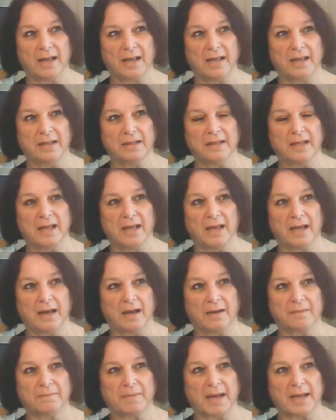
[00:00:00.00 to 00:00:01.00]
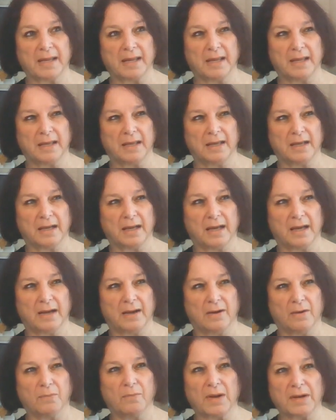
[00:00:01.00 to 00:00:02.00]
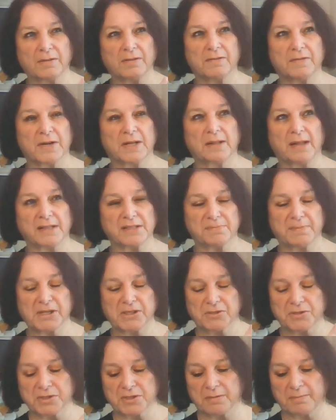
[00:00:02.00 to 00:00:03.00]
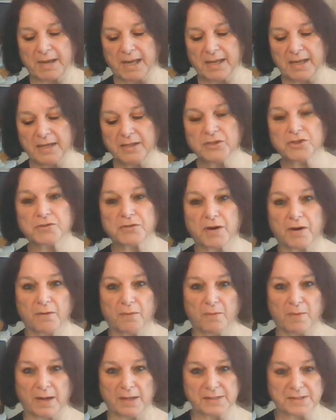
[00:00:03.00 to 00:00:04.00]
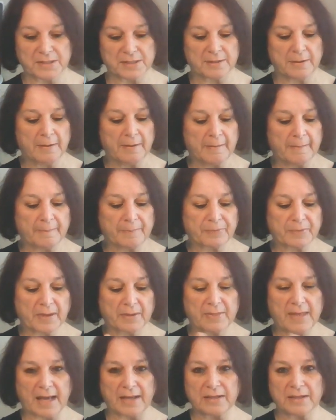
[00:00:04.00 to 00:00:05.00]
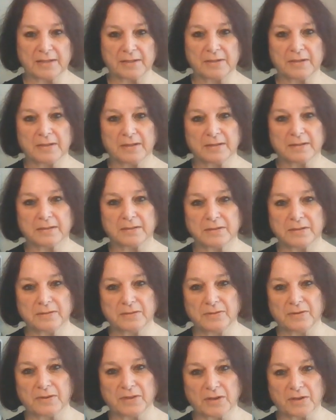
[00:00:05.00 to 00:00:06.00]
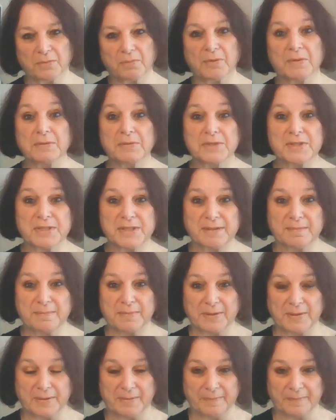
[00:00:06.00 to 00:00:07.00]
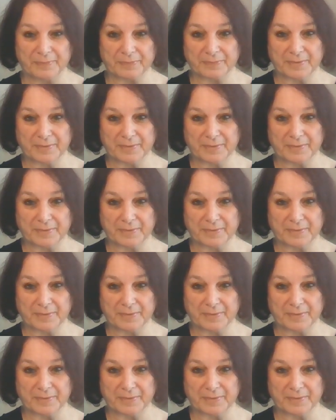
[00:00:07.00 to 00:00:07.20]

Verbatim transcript: in one of the very last pictures in my intro was that Nordic rune symbol